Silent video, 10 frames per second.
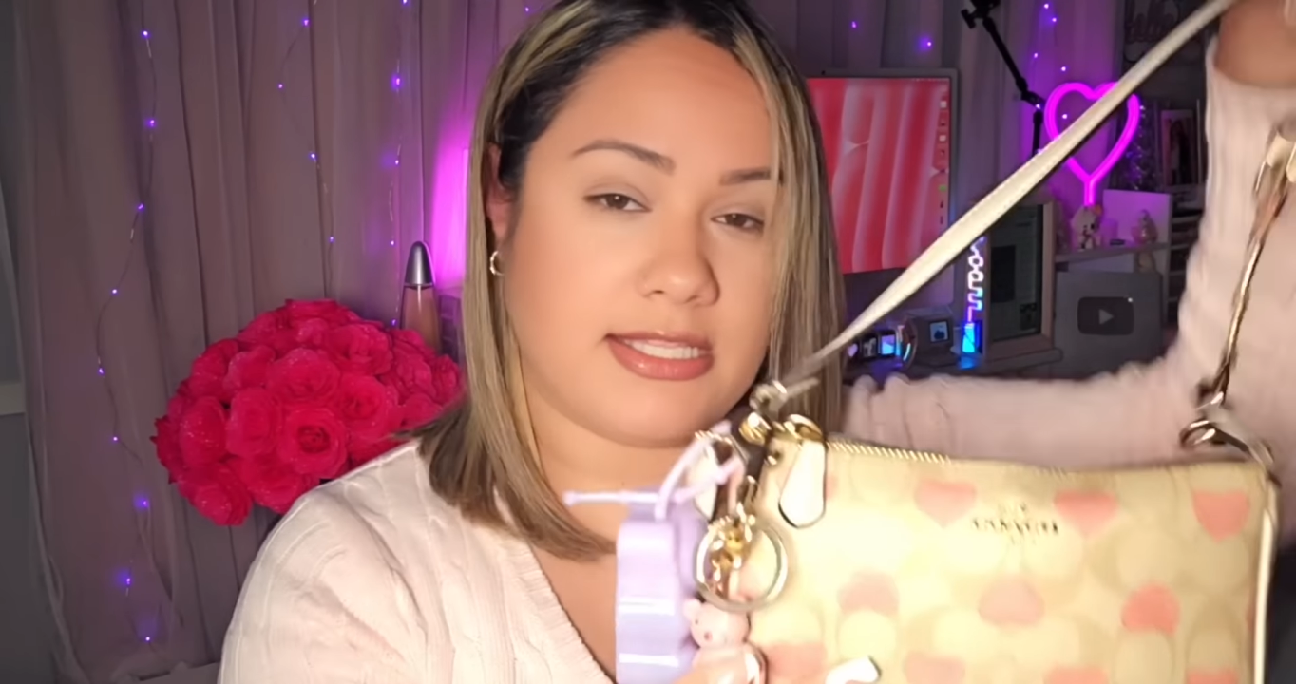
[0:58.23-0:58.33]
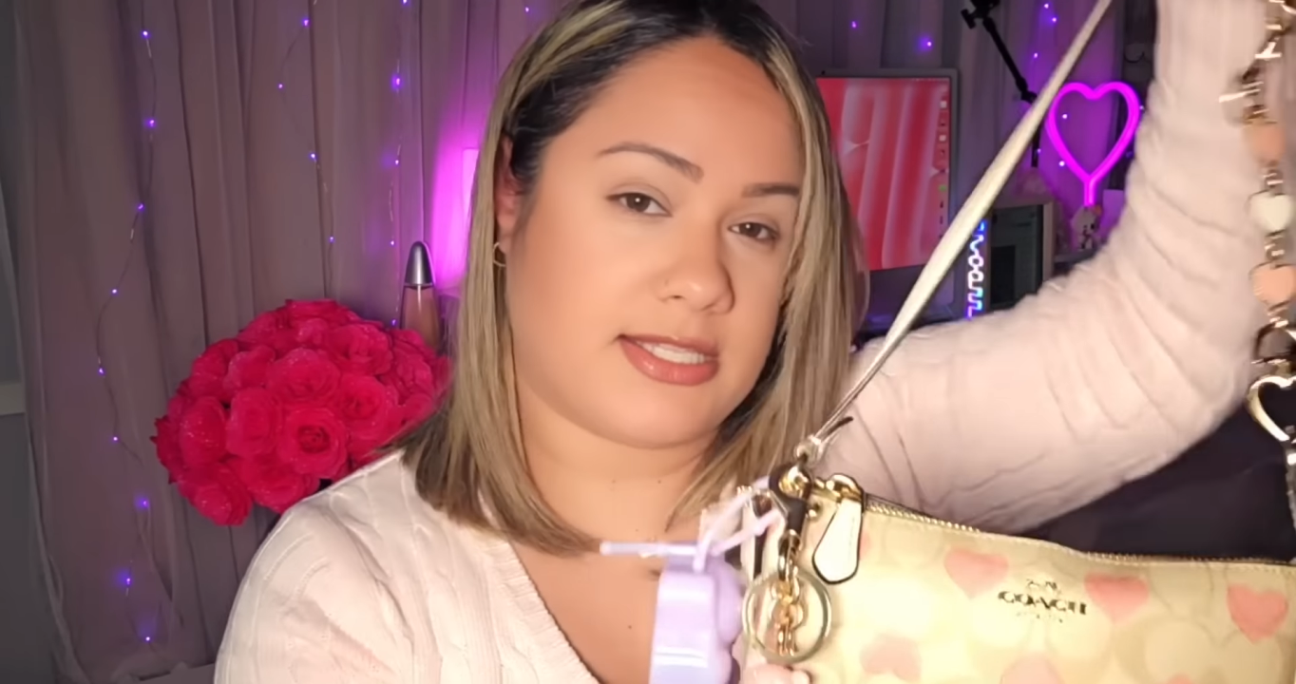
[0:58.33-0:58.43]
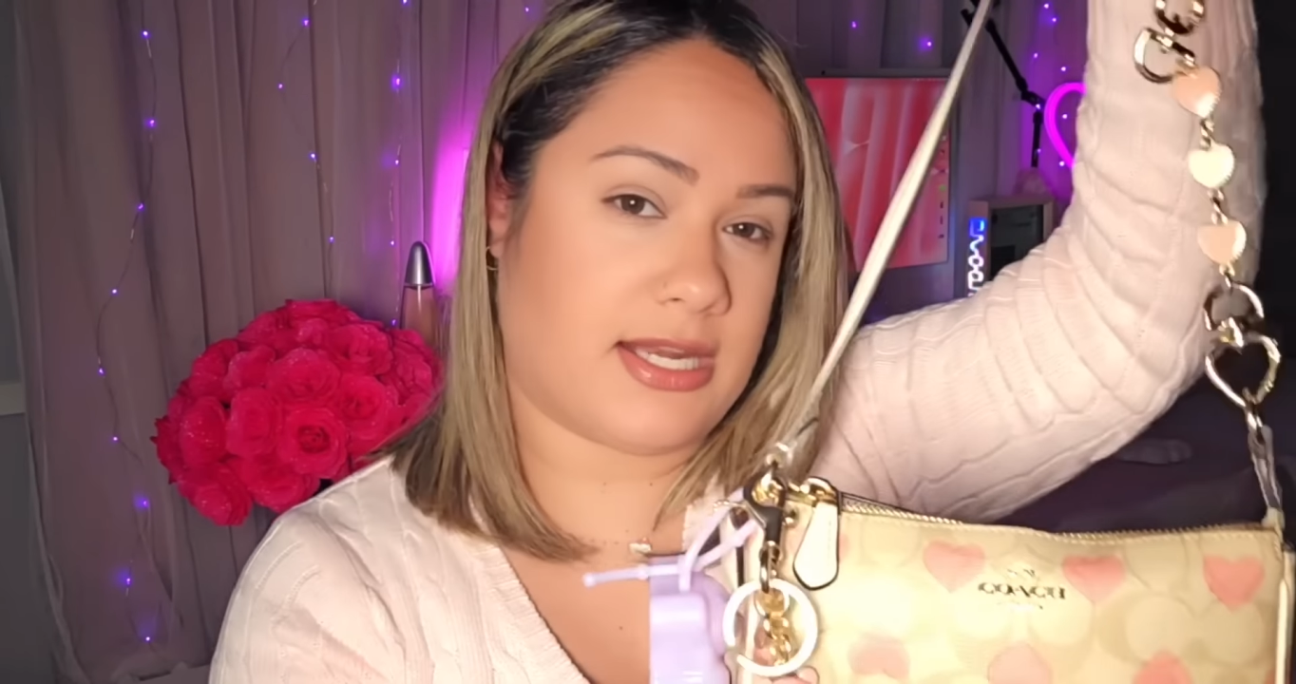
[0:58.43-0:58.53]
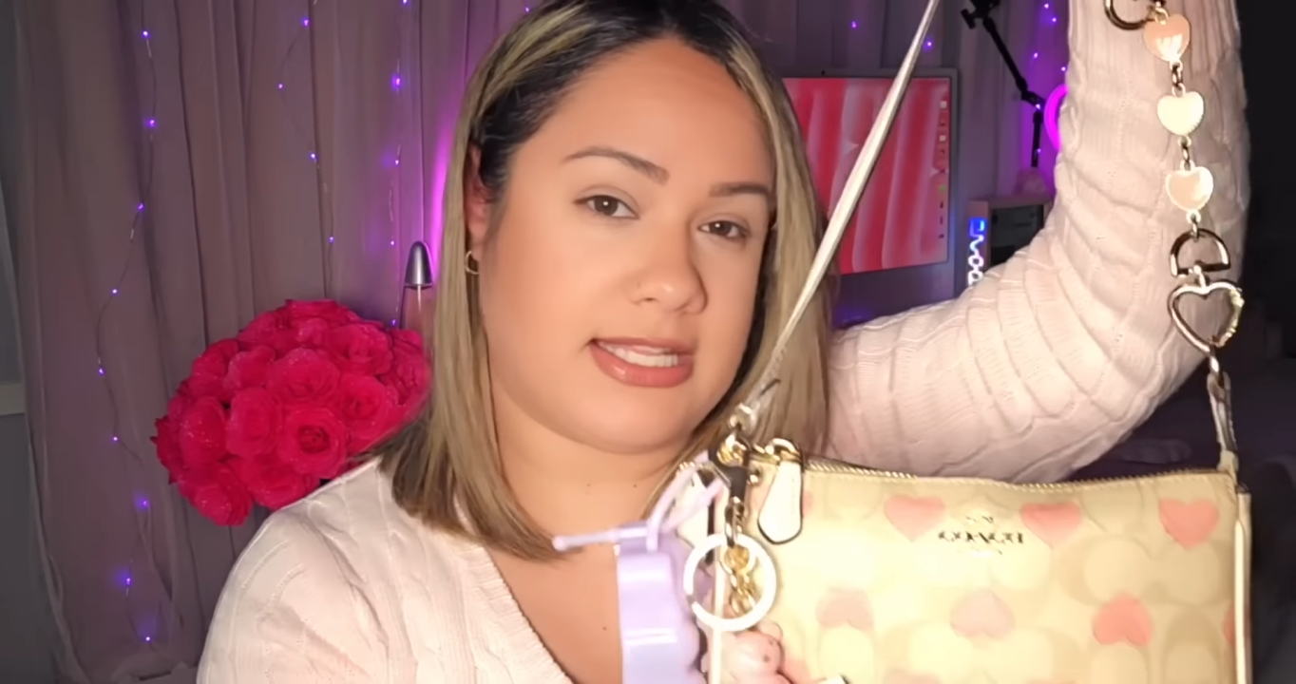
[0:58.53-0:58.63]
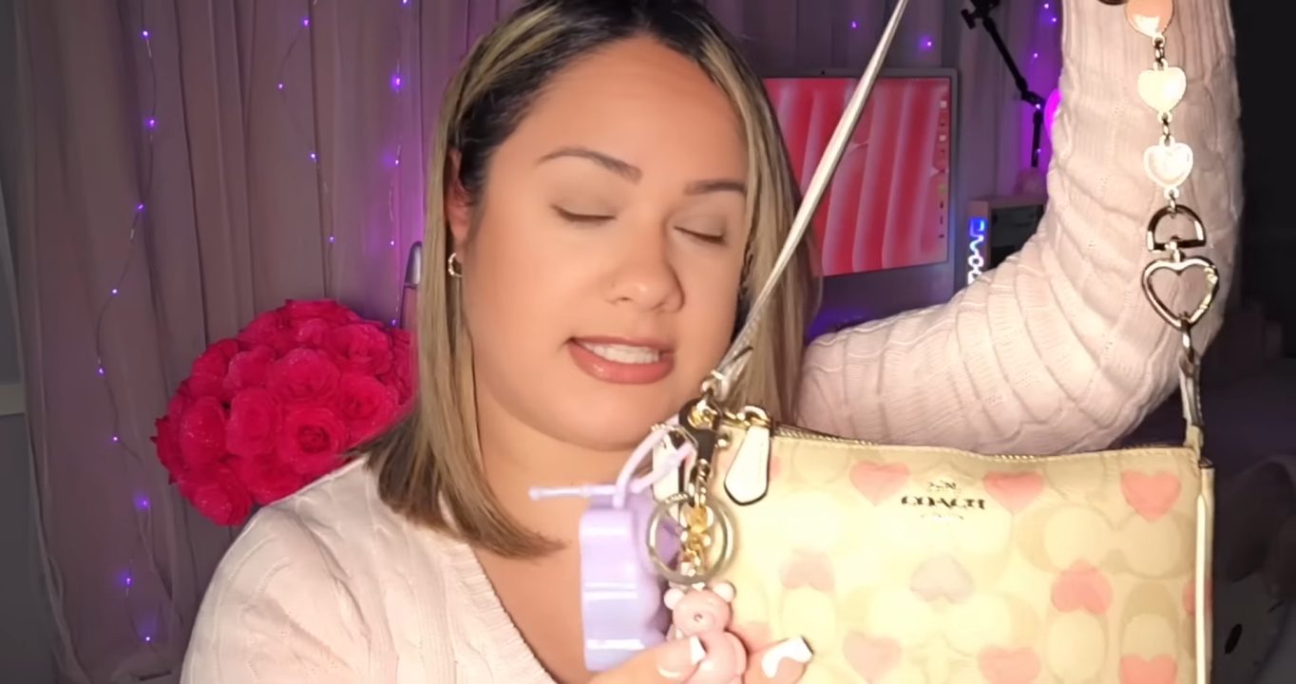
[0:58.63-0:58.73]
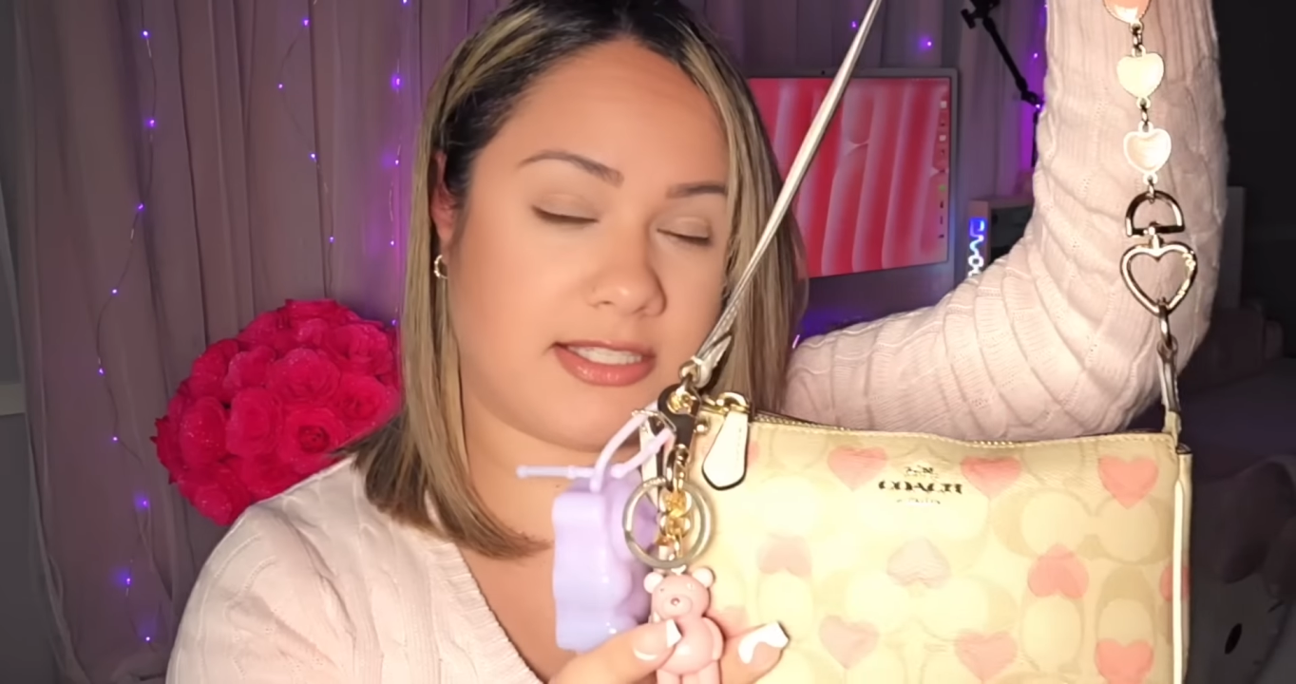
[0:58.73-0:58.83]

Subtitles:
So let's